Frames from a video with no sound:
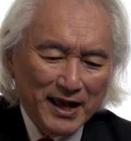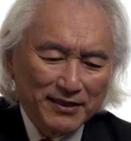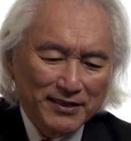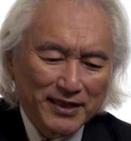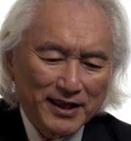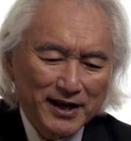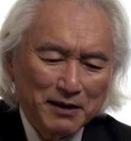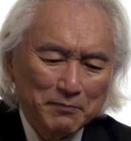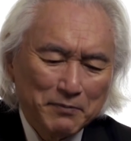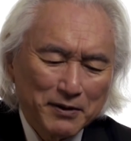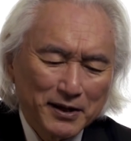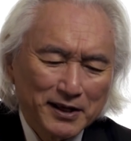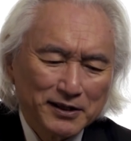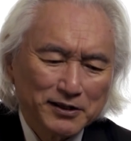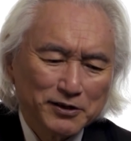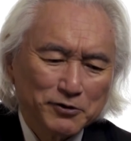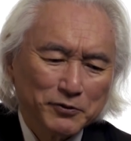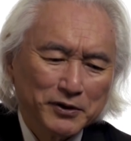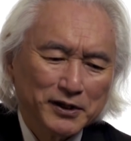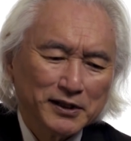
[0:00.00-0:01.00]
And then I
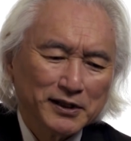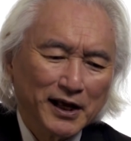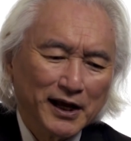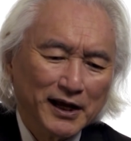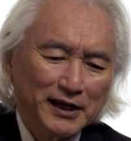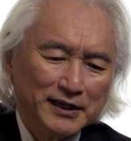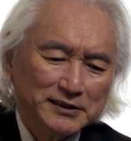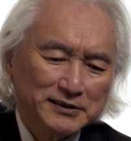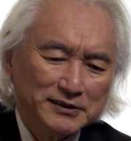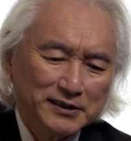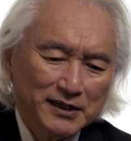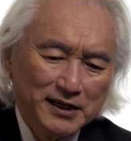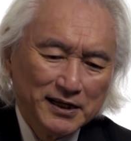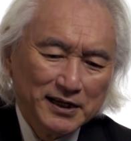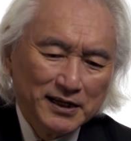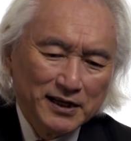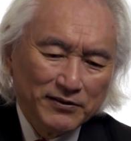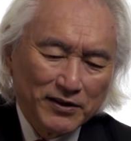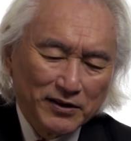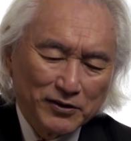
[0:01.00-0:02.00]
began to realize
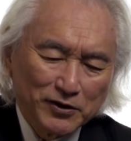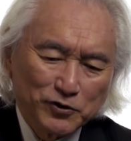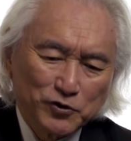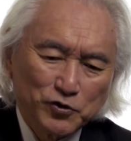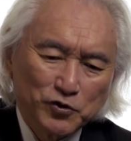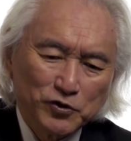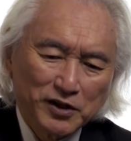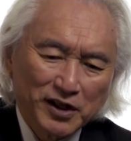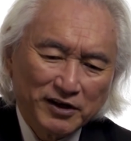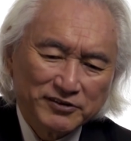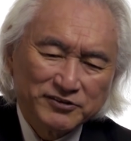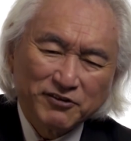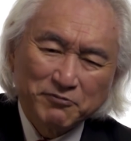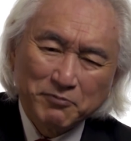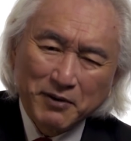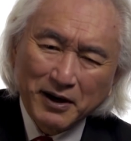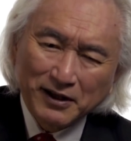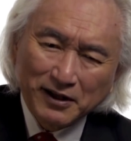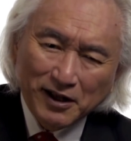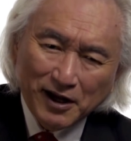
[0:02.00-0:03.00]
that the two loves
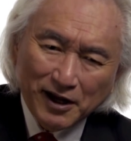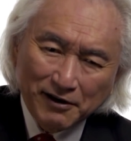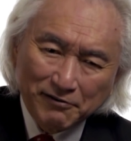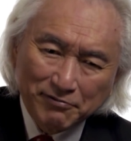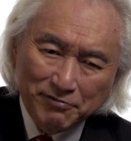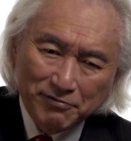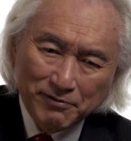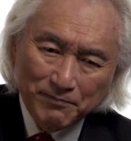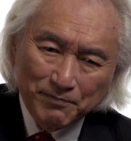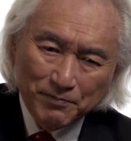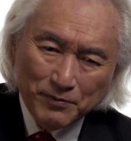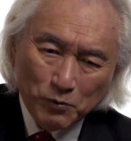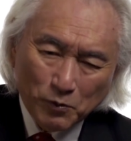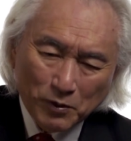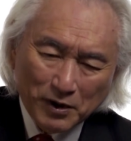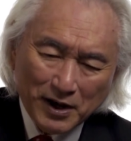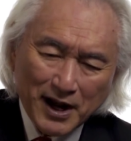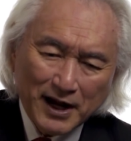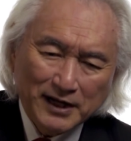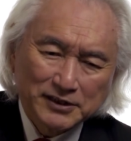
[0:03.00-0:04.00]
of my life
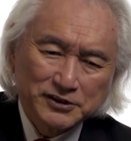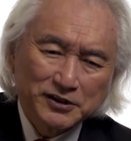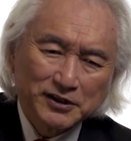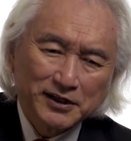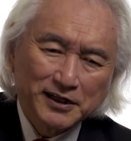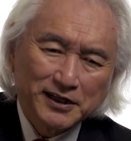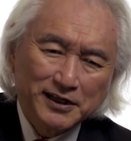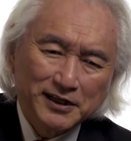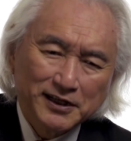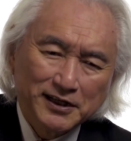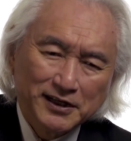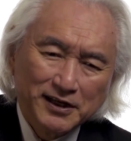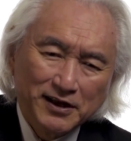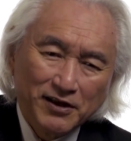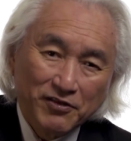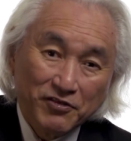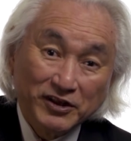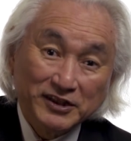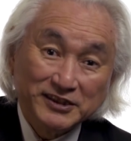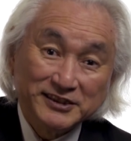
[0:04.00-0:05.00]
were actually
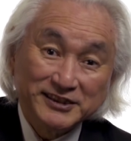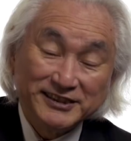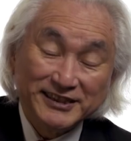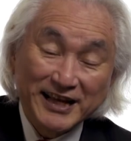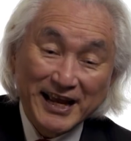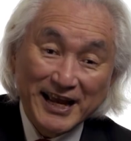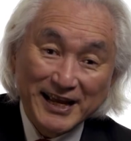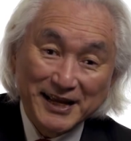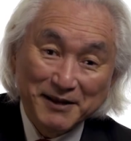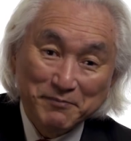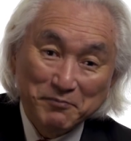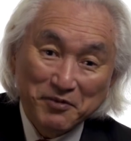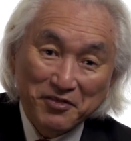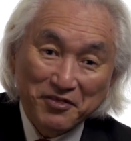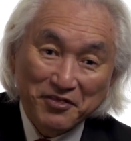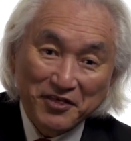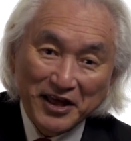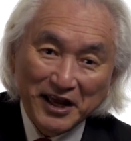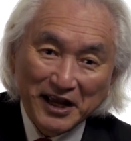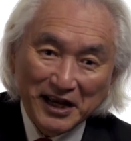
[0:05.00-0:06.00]
the same
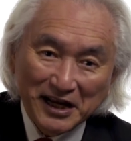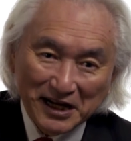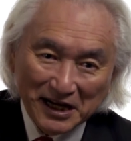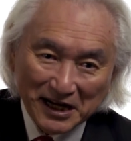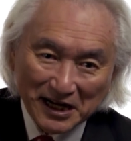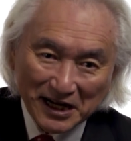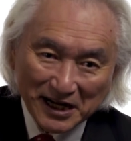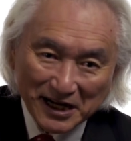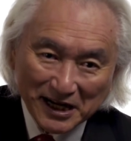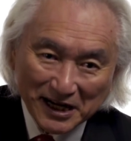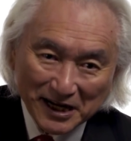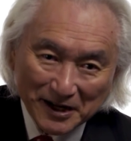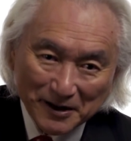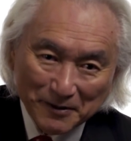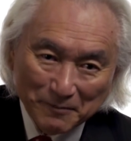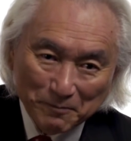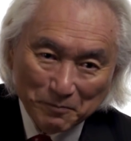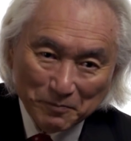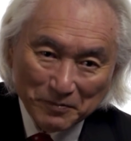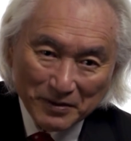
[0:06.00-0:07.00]
thing.
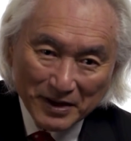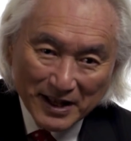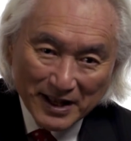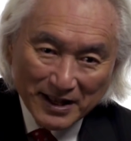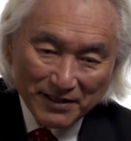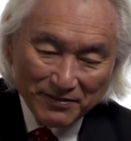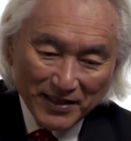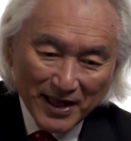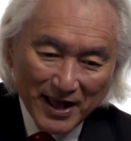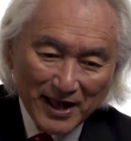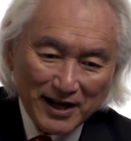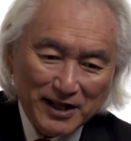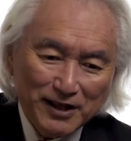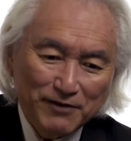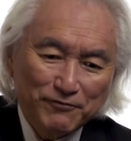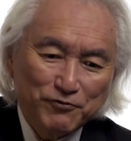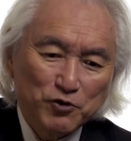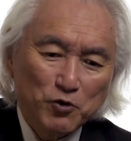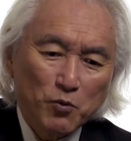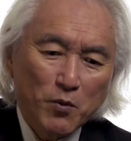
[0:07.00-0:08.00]
That
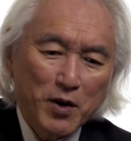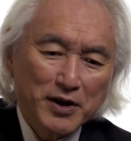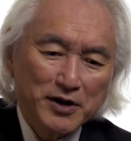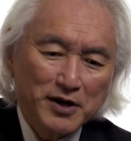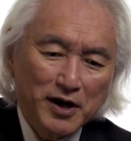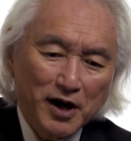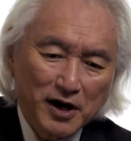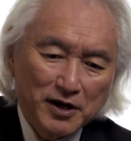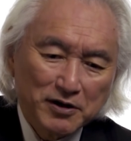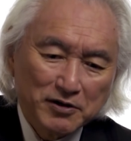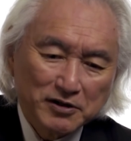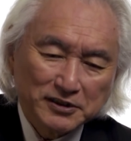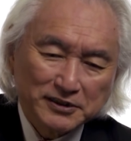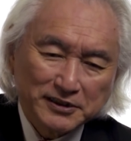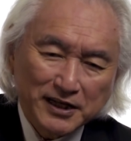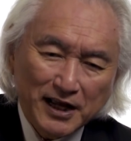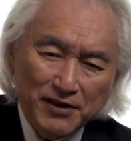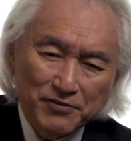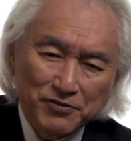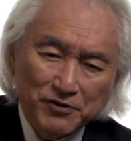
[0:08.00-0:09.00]
if you want to
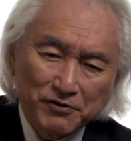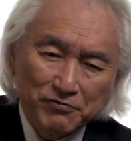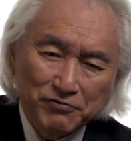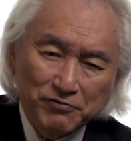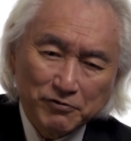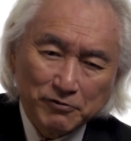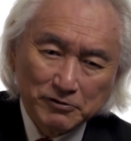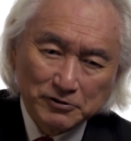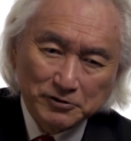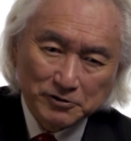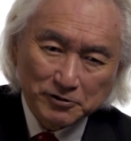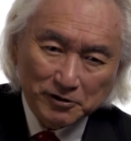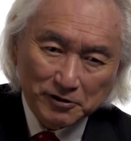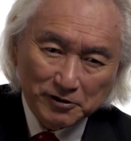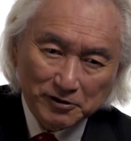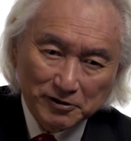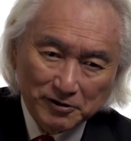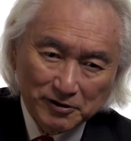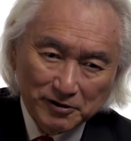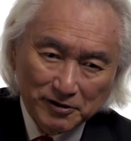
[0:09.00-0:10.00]
understand the
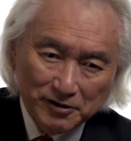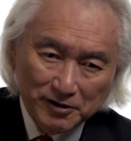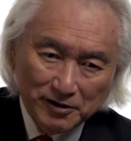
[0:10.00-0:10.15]
future,